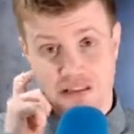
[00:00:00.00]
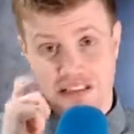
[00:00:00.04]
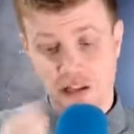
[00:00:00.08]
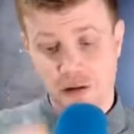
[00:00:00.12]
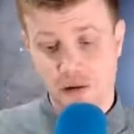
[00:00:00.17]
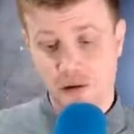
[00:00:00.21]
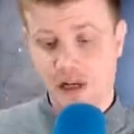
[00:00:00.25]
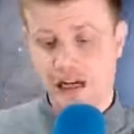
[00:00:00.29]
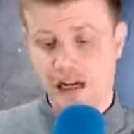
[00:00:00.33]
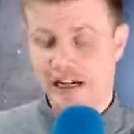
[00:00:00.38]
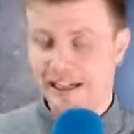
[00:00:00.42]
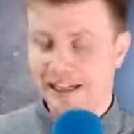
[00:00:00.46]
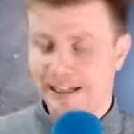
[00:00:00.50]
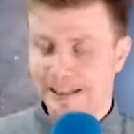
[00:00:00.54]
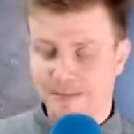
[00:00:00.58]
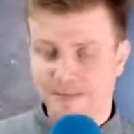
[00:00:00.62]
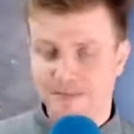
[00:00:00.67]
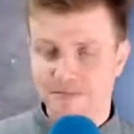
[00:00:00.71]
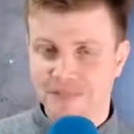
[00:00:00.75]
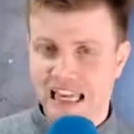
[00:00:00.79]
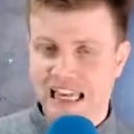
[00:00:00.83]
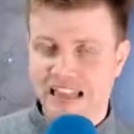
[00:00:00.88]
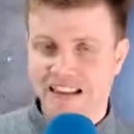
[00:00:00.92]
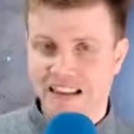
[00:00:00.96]
So
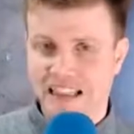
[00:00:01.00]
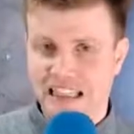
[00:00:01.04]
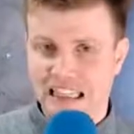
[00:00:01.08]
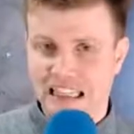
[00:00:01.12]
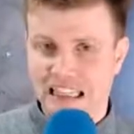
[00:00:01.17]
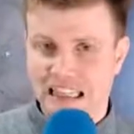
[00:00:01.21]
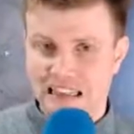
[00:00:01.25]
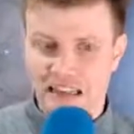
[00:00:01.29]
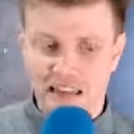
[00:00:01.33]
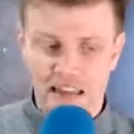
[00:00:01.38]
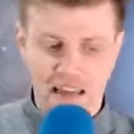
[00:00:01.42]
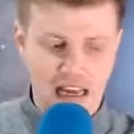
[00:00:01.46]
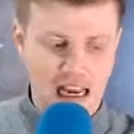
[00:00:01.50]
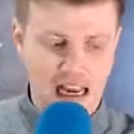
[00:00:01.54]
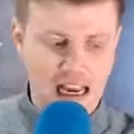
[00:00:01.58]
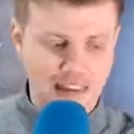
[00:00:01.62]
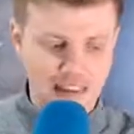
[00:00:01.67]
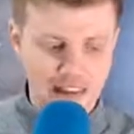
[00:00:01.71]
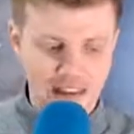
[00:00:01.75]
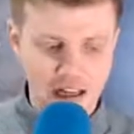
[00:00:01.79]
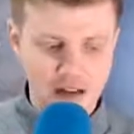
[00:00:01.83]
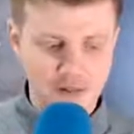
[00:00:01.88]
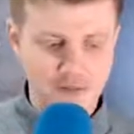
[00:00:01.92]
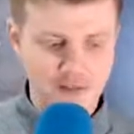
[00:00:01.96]
that I
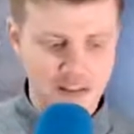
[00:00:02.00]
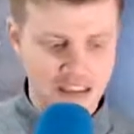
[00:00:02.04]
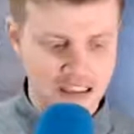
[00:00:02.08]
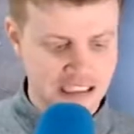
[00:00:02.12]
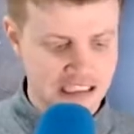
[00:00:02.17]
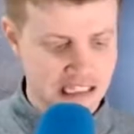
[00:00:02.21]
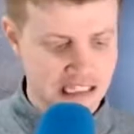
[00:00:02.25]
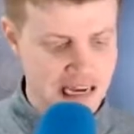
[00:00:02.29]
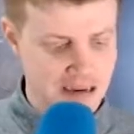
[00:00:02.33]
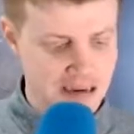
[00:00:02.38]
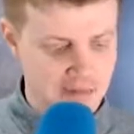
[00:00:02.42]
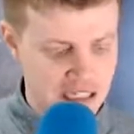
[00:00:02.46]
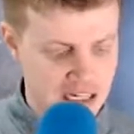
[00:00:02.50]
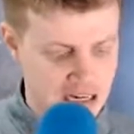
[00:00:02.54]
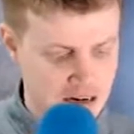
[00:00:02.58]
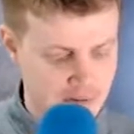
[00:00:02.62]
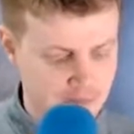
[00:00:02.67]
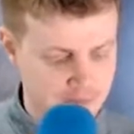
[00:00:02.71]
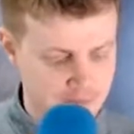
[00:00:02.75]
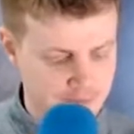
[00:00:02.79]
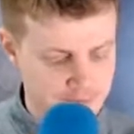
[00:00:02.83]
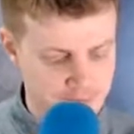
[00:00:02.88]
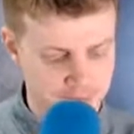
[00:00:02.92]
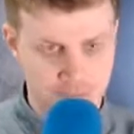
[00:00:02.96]
love this
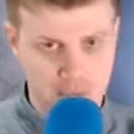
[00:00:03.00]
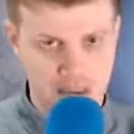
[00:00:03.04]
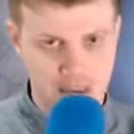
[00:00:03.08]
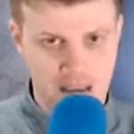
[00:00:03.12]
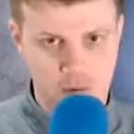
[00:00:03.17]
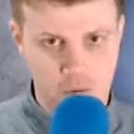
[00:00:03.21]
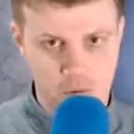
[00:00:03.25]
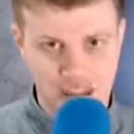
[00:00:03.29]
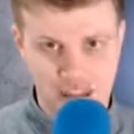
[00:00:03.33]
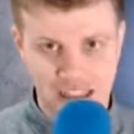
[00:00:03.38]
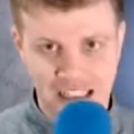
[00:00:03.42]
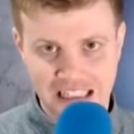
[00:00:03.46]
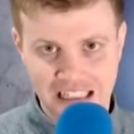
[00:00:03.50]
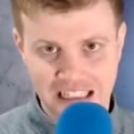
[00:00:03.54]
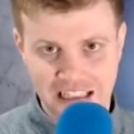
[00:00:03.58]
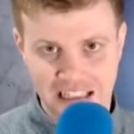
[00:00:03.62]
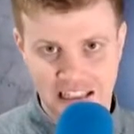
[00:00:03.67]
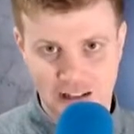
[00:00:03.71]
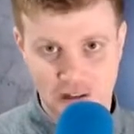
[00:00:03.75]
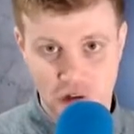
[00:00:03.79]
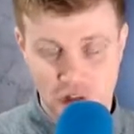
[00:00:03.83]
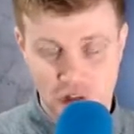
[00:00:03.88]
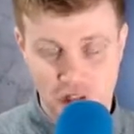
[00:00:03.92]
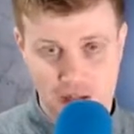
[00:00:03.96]
laptop with an
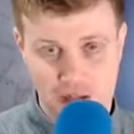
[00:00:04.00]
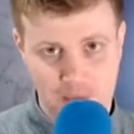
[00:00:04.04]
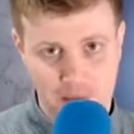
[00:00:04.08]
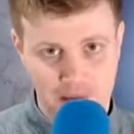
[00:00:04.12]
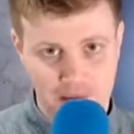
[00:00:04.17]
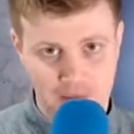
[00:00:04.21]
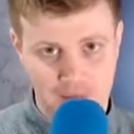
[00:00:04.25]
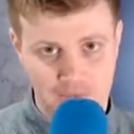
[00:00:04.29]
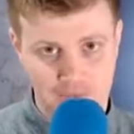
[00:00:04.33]
Intel chip.